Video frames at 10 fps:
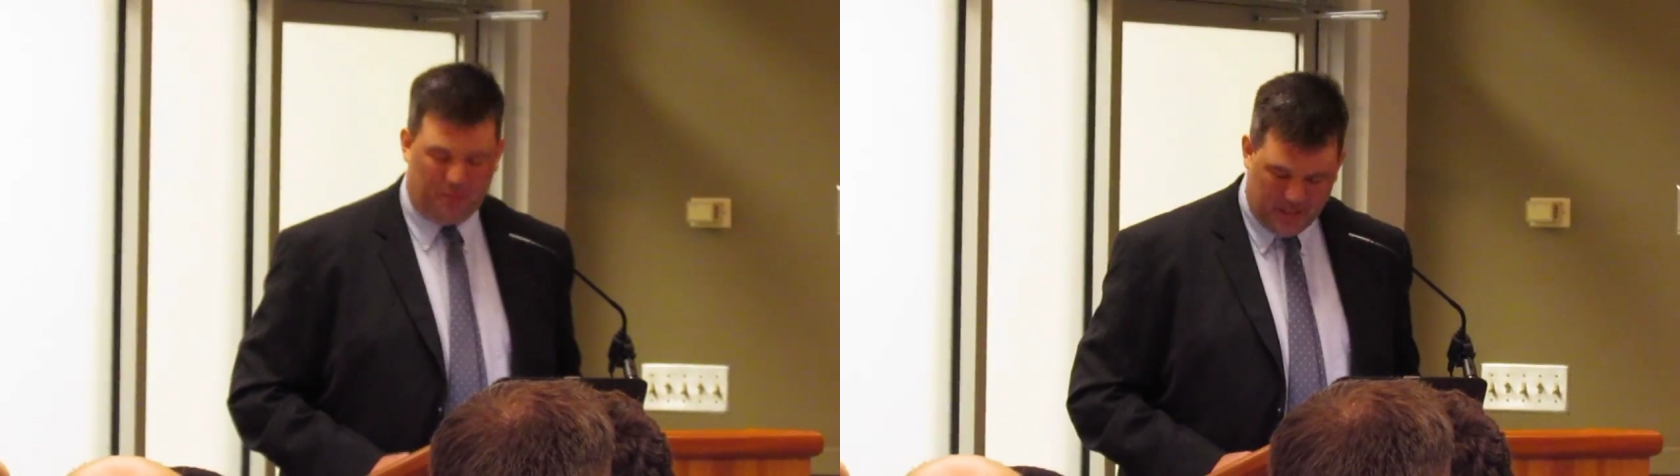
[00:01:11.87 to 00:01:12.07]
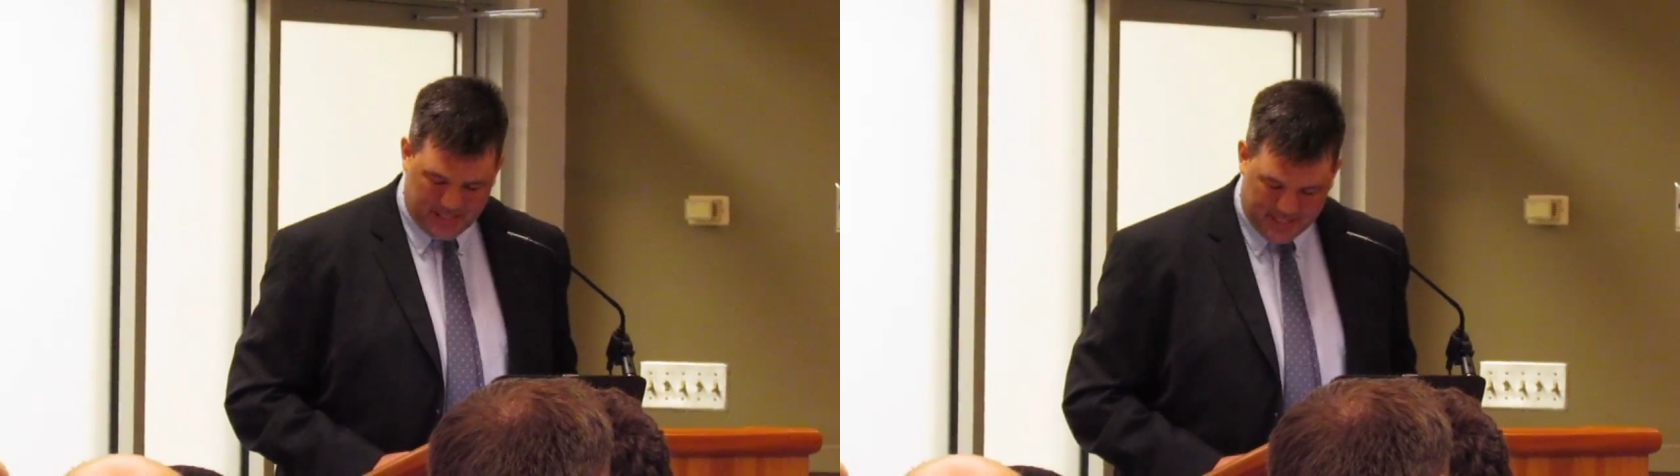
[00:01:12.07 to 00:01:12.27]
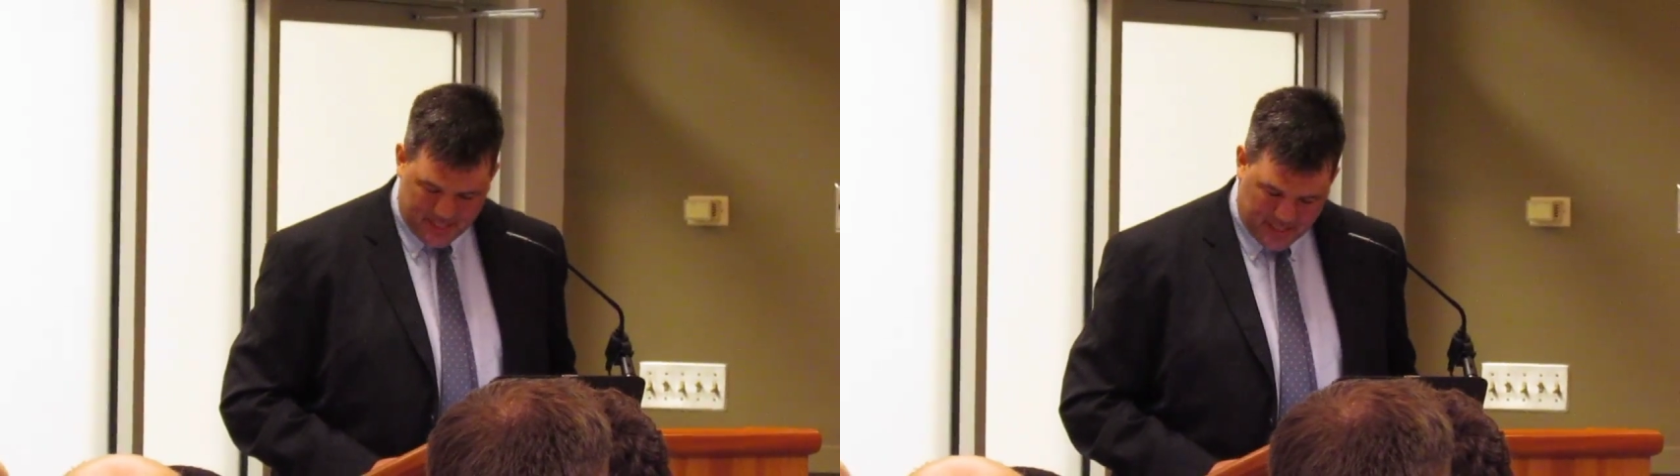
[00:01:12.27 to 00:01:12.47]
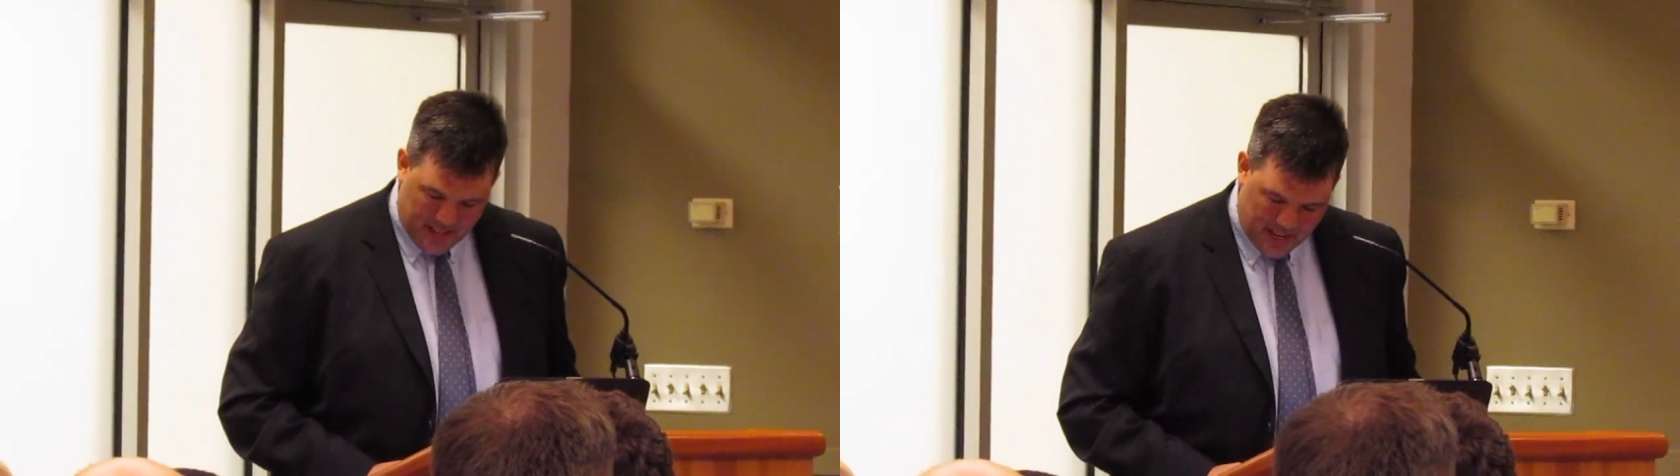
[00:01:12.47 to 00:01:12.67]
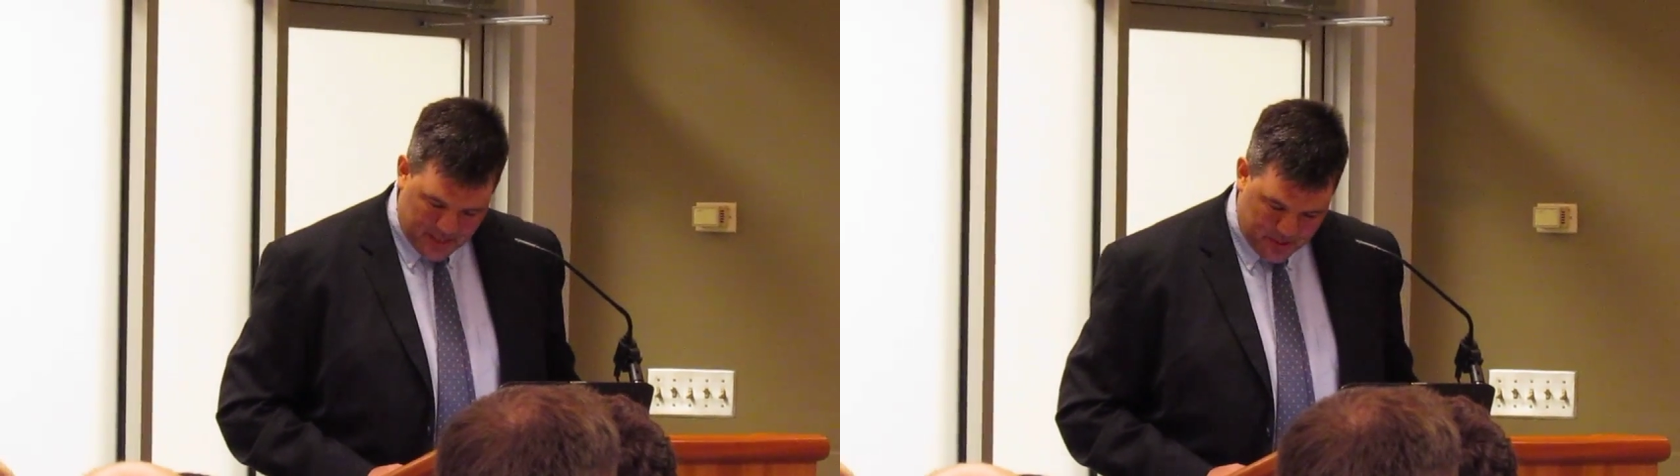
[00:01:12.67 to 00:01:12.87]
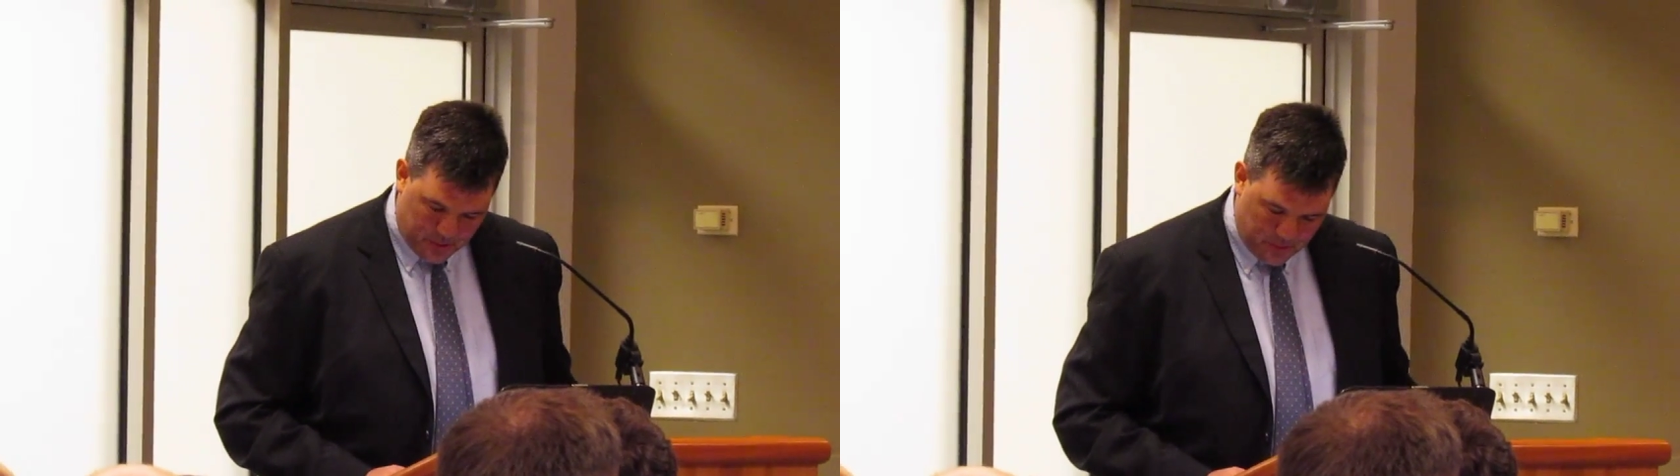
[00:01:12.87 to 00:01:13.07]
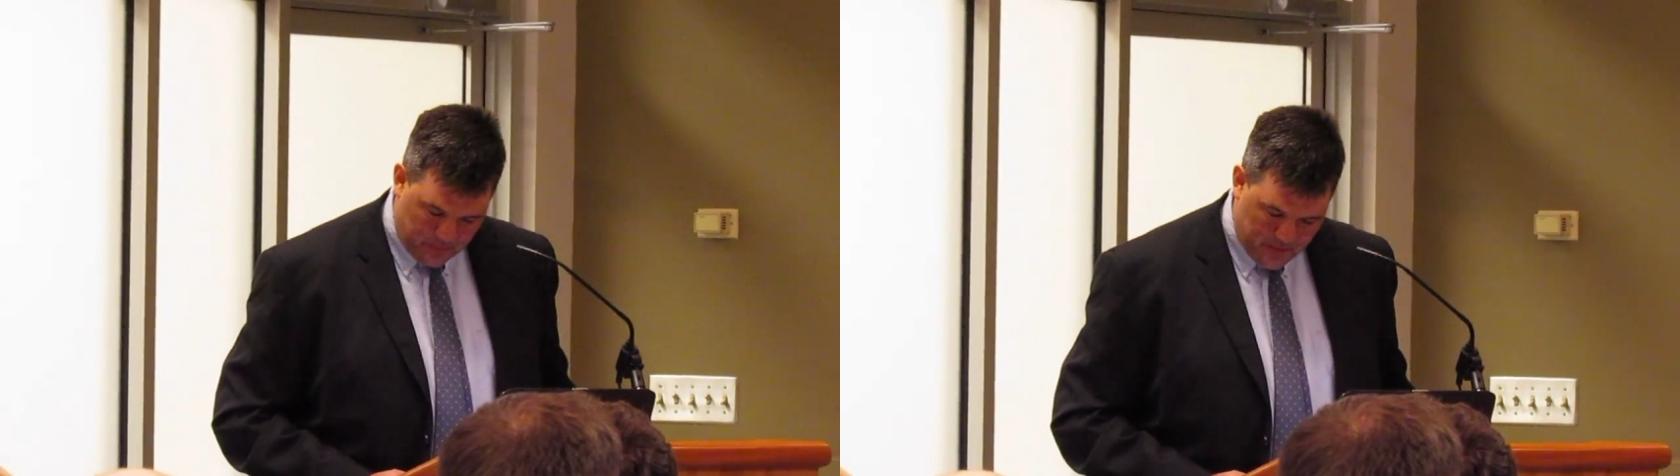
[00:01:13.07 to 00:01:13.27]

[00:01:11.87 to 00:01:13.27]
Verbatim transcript: Rising Sun High School.